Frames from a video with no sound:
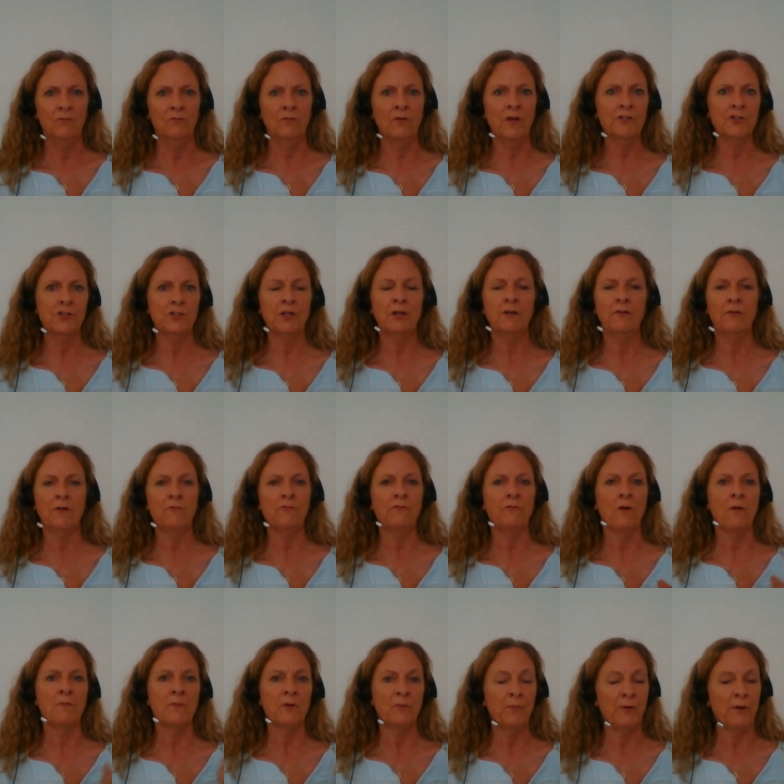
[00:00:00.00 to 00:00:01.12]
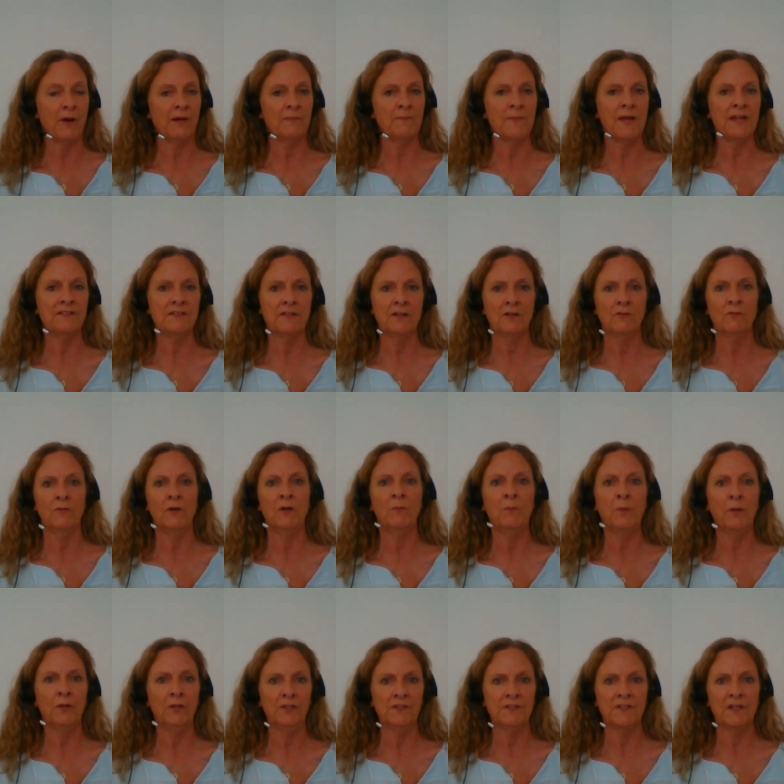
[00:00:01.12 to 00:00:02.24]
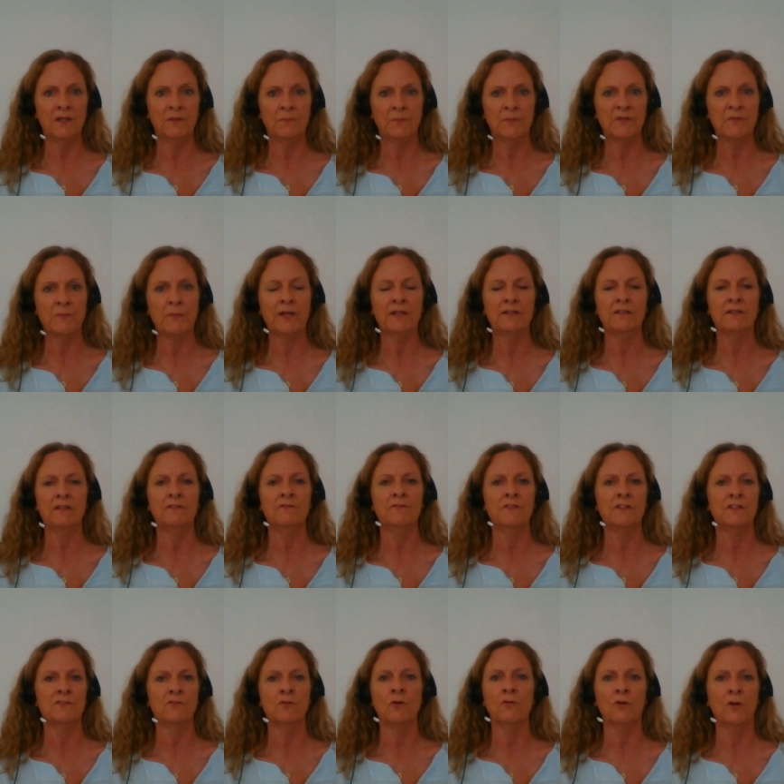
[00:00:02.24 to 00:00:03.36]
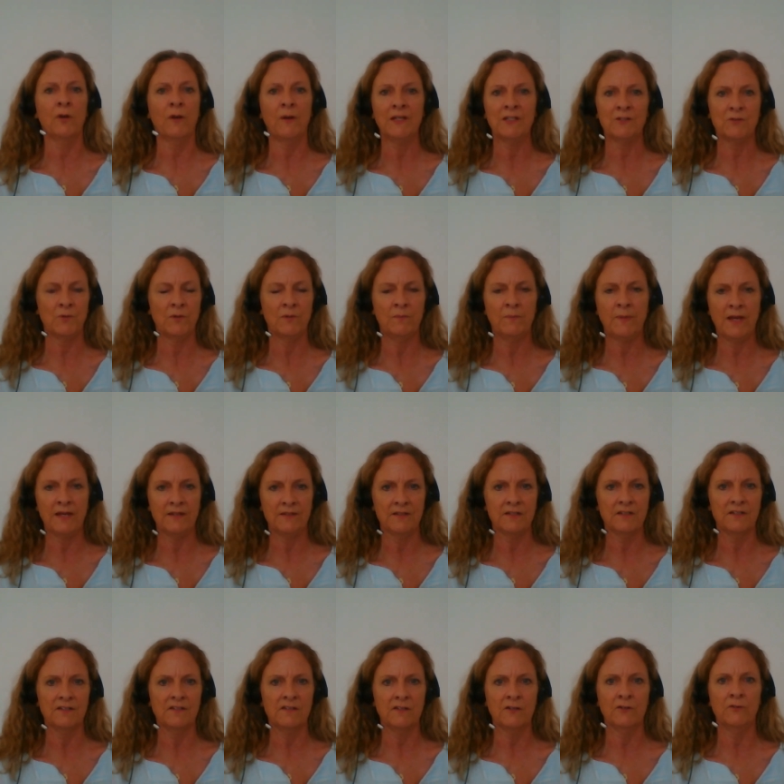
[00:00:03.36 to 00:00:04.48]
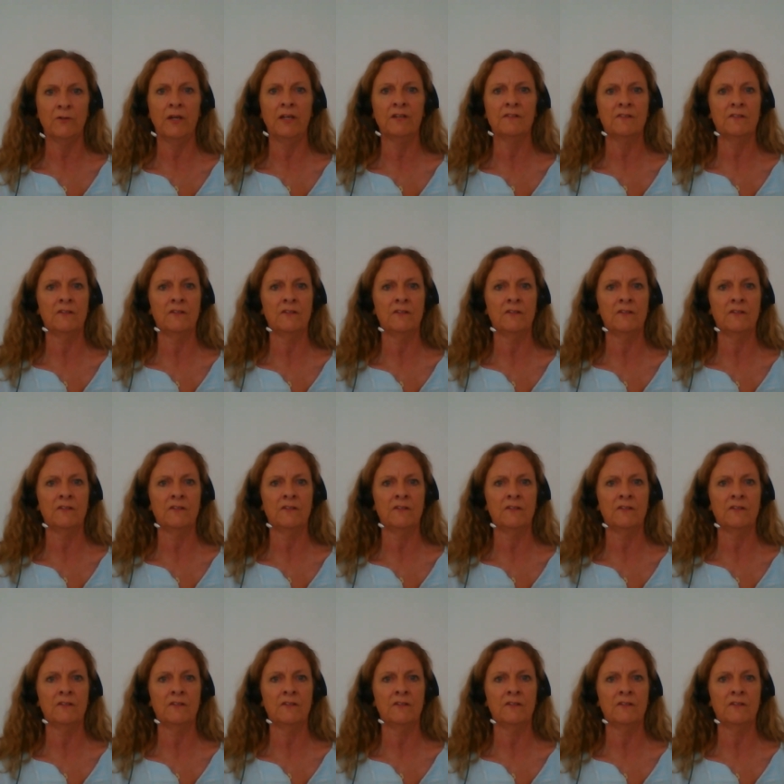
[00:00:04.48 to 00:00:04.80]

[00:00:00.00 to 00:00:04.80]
Russia, from a pragmatic realpolitik perspective, is not going to abandon Syria.